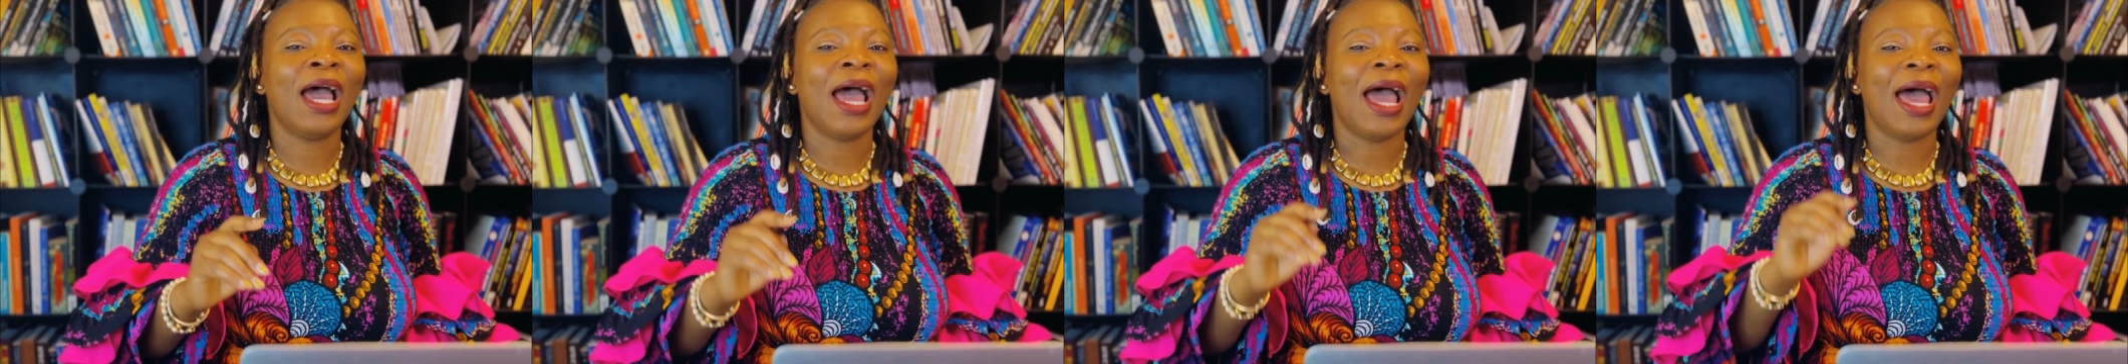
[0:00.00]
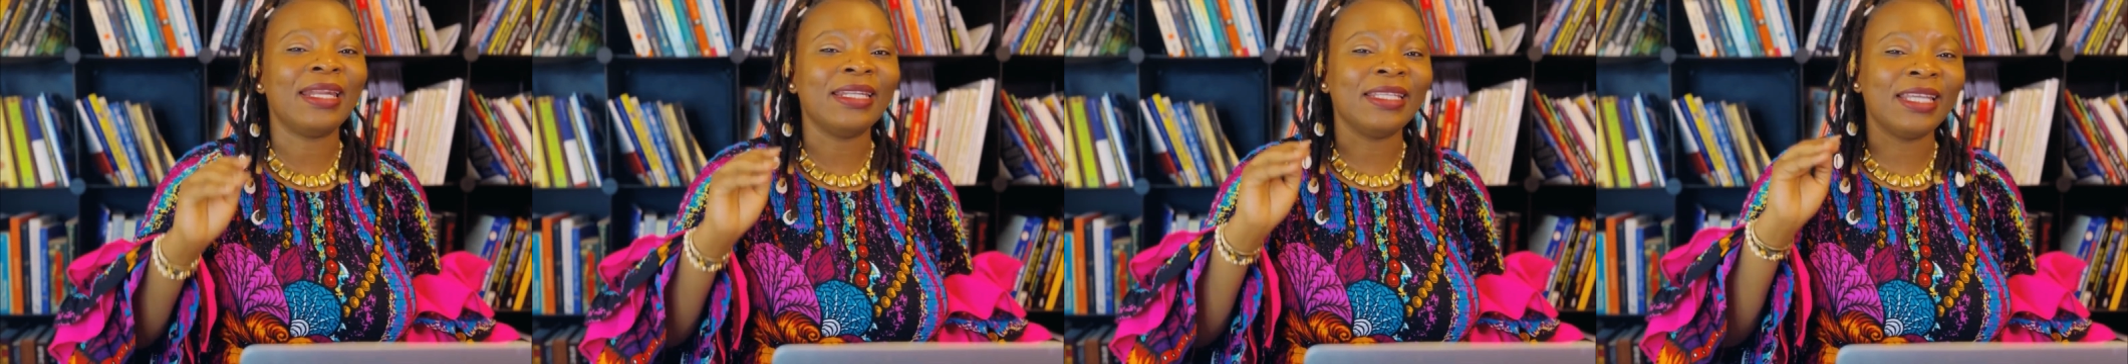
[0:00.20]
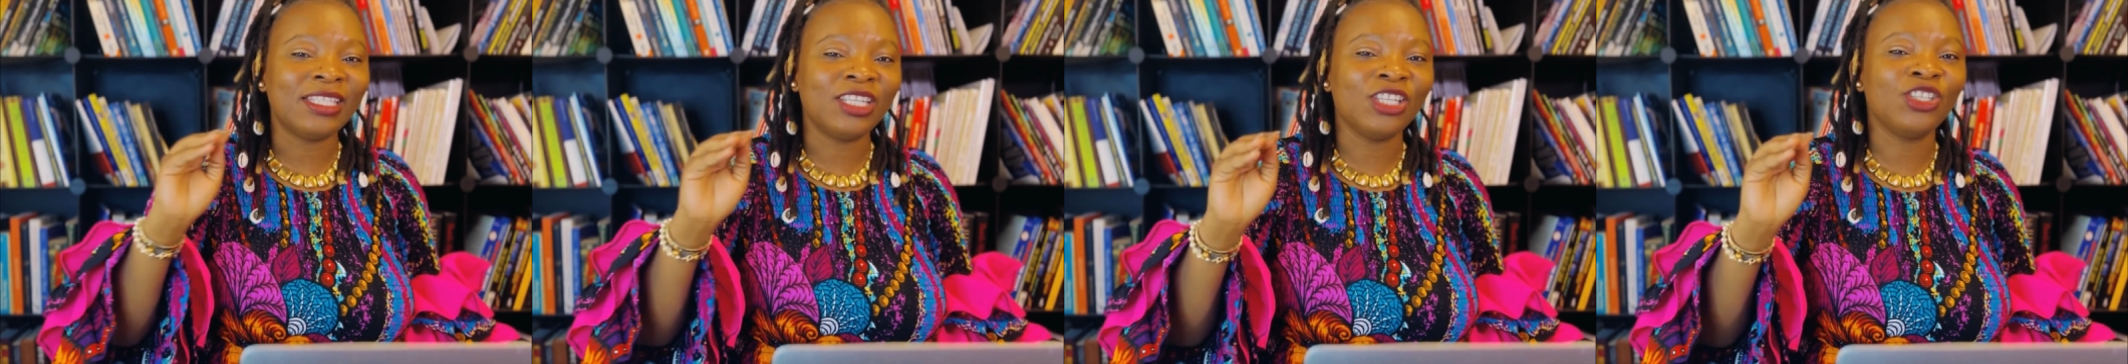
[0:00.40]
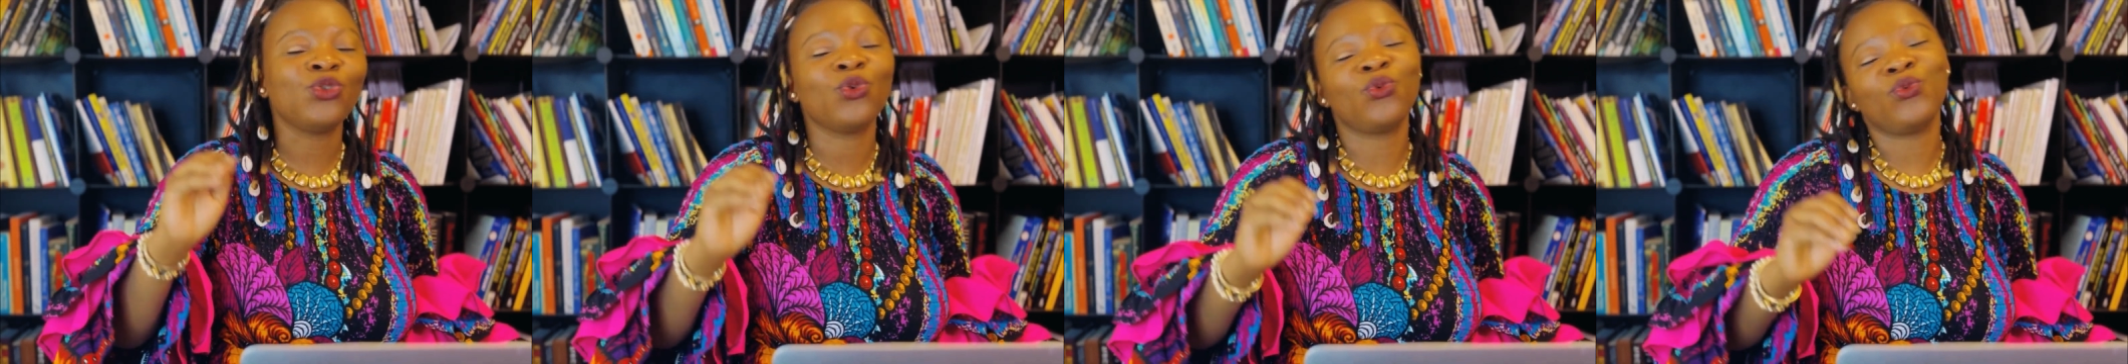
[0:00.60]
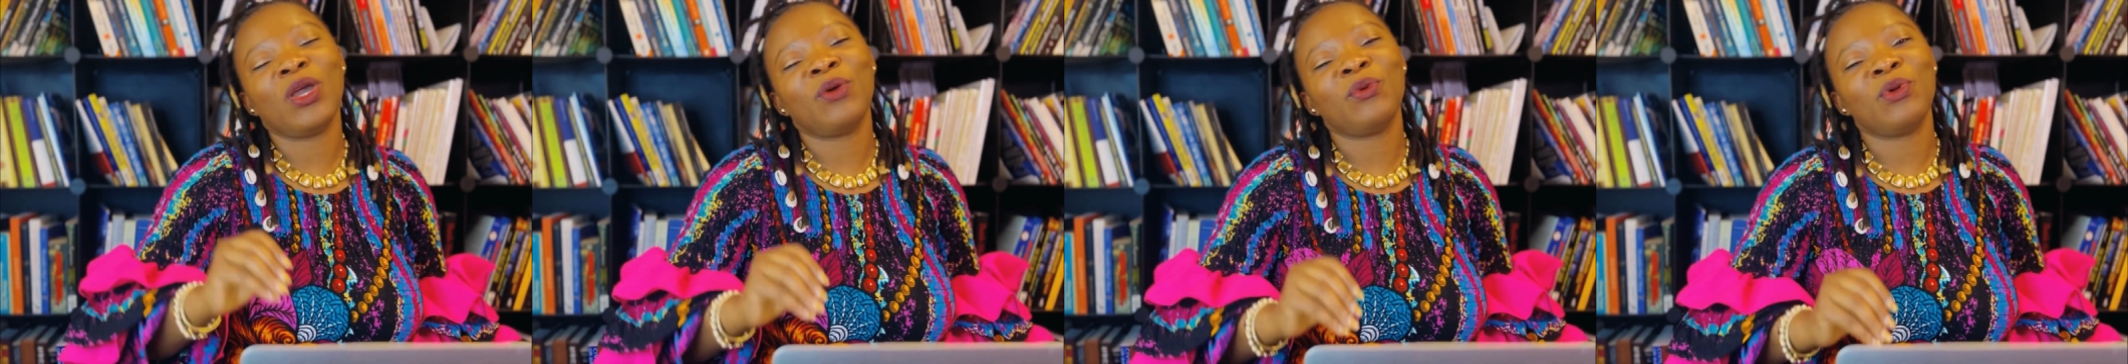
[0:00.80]
and getting to
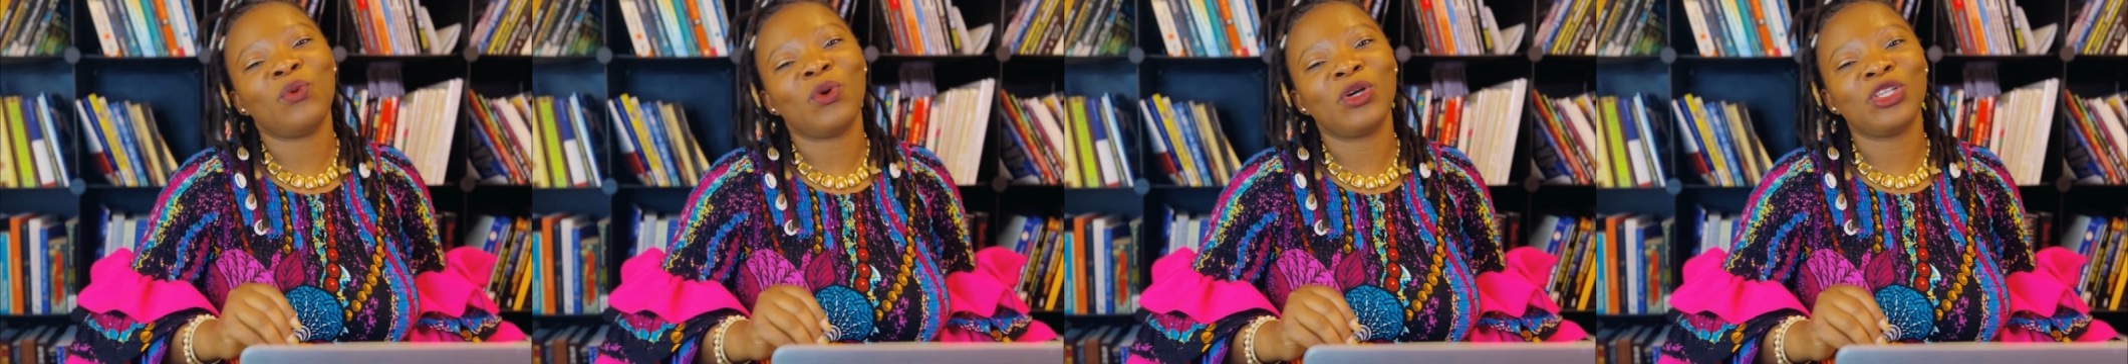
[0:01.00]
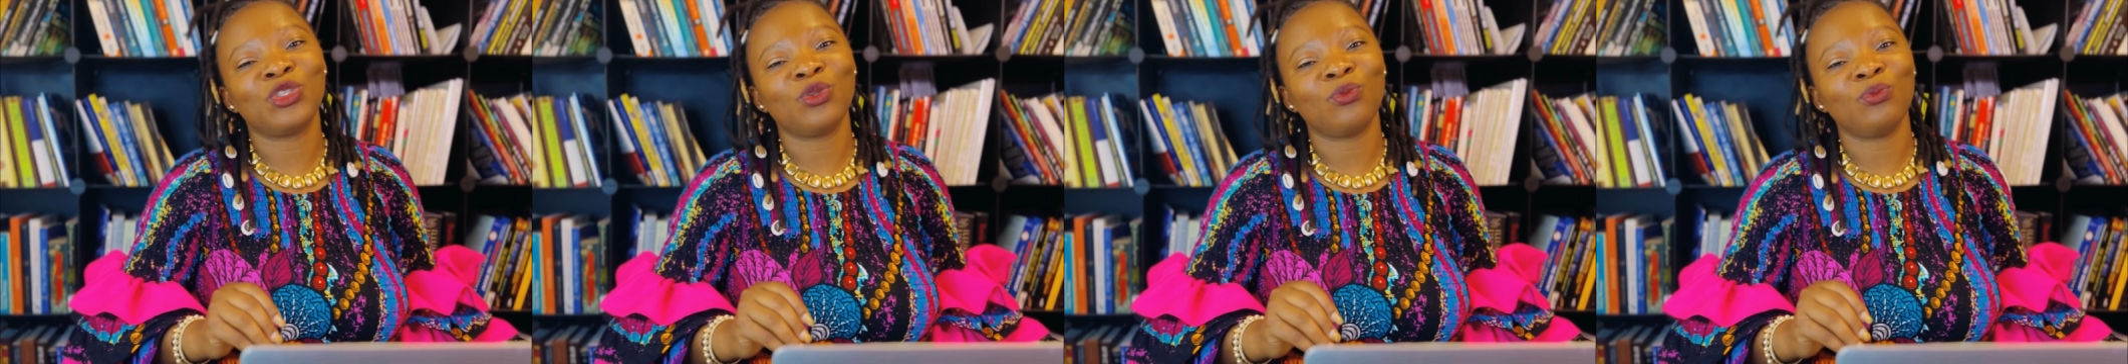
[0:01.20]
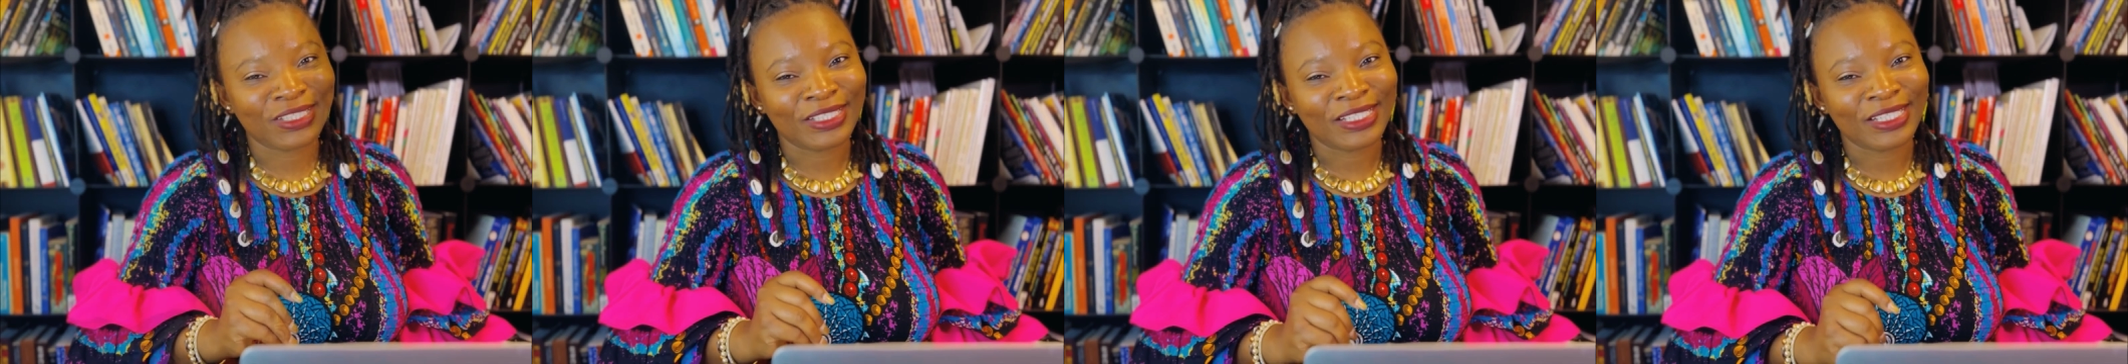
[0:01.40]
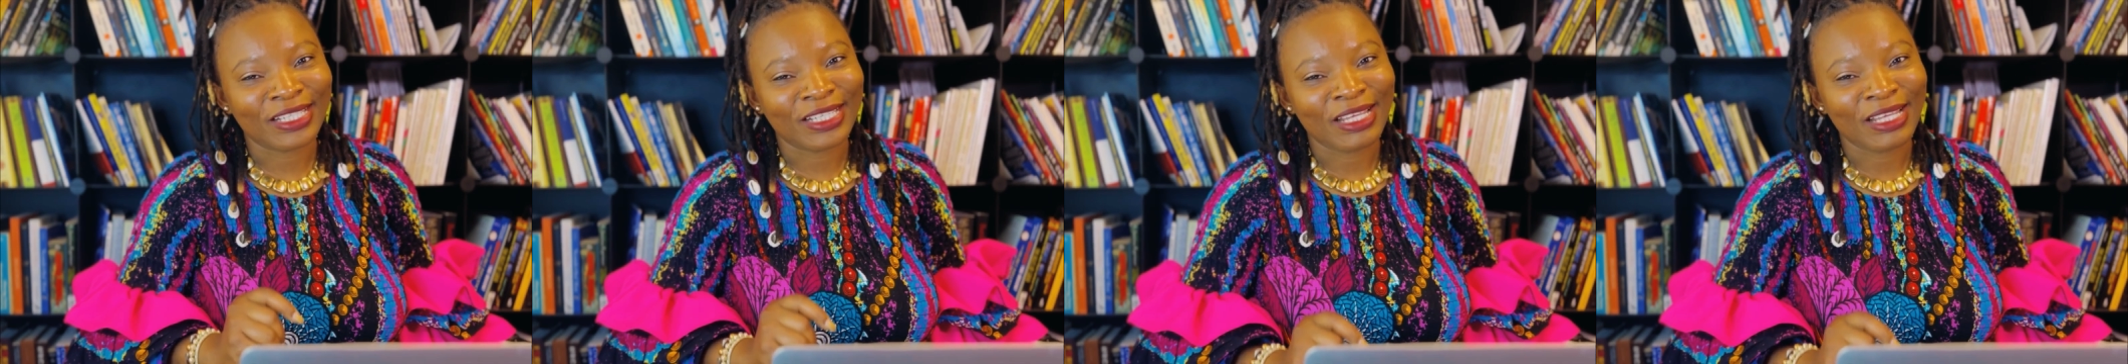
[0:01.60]
where we want to be.